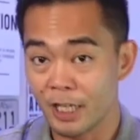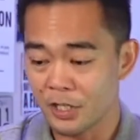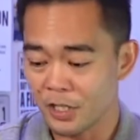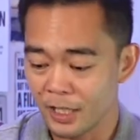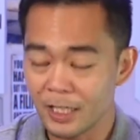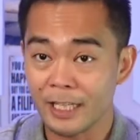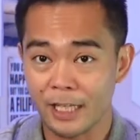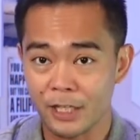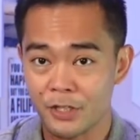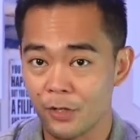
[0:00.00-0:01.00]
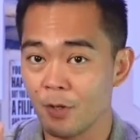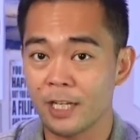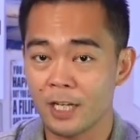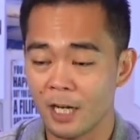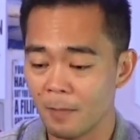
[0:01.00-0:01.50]
kitchen, get you a
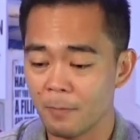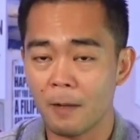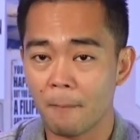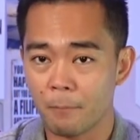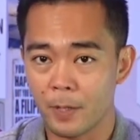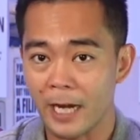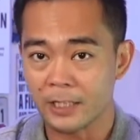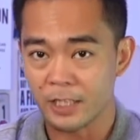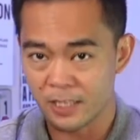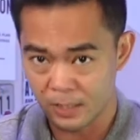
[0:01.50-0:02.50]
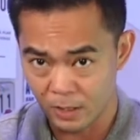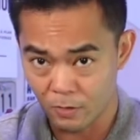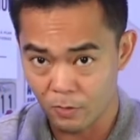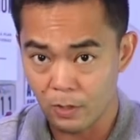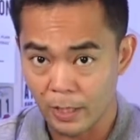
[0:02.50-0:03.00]
cup, practice
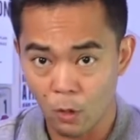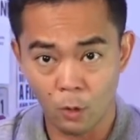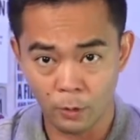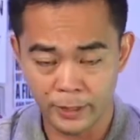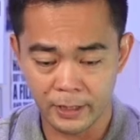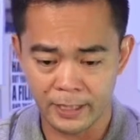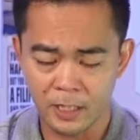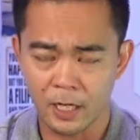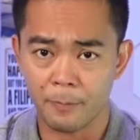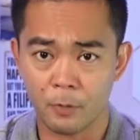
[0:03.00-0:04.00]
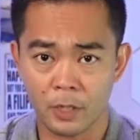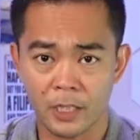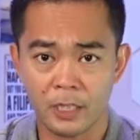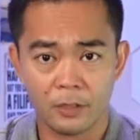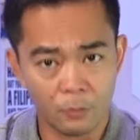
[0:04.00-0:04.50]
holding that cup or
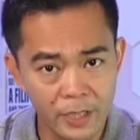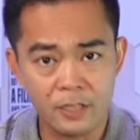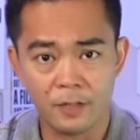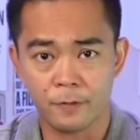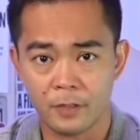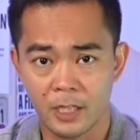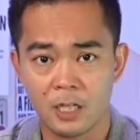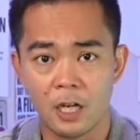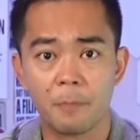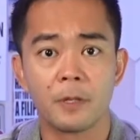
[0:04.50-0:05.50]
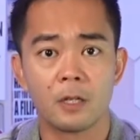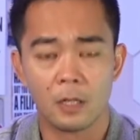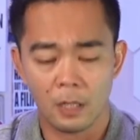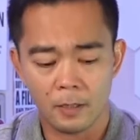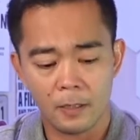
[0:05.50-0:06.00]
reaching for that cup and
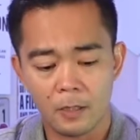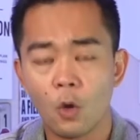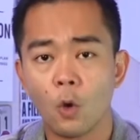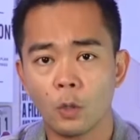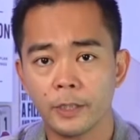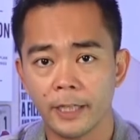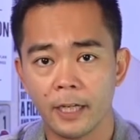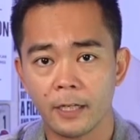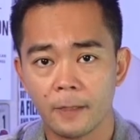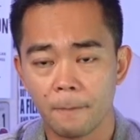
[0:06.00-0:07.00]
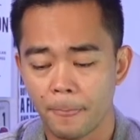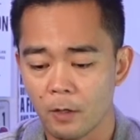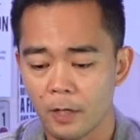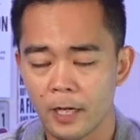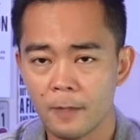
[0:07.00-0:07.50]
holding it.
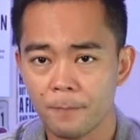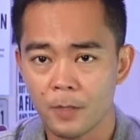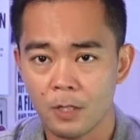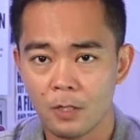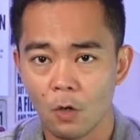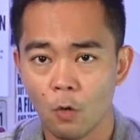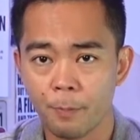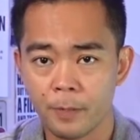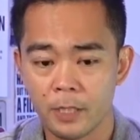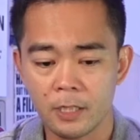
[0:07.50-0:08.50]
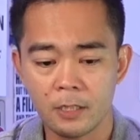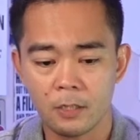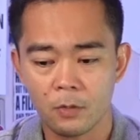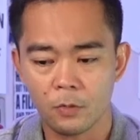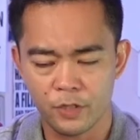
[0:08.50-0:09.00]
Okay, open,
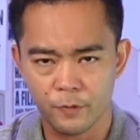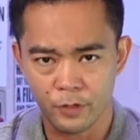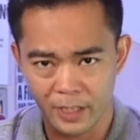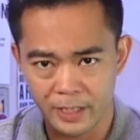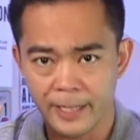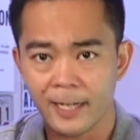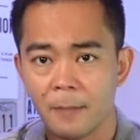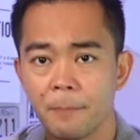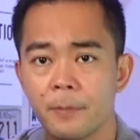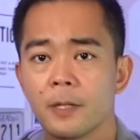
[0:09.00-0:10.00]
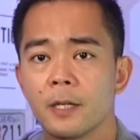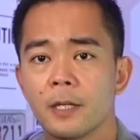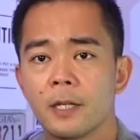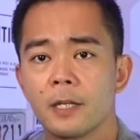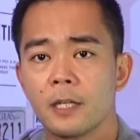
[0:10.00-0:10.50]
reach for that cup,
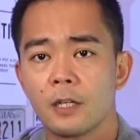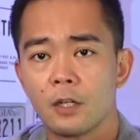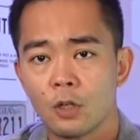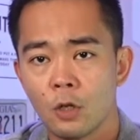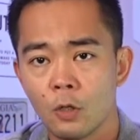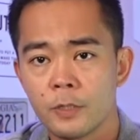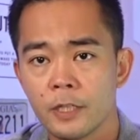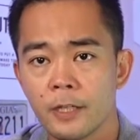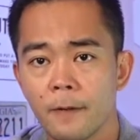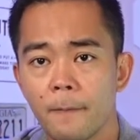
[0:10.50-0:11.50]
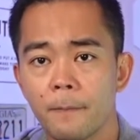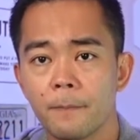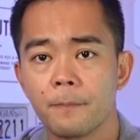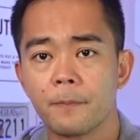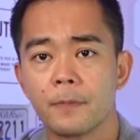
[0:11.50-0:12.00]
close it,
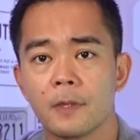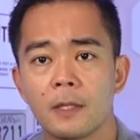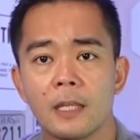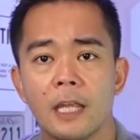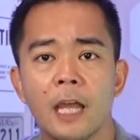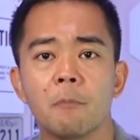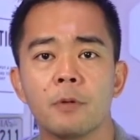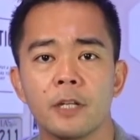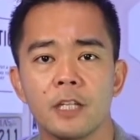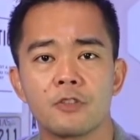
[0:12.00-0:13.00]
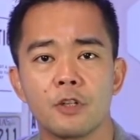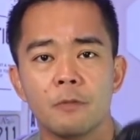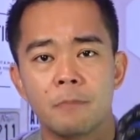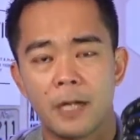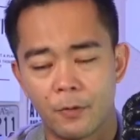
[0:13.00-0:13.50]
and bring it to
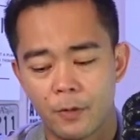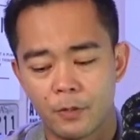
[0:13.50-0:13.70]
your mouth.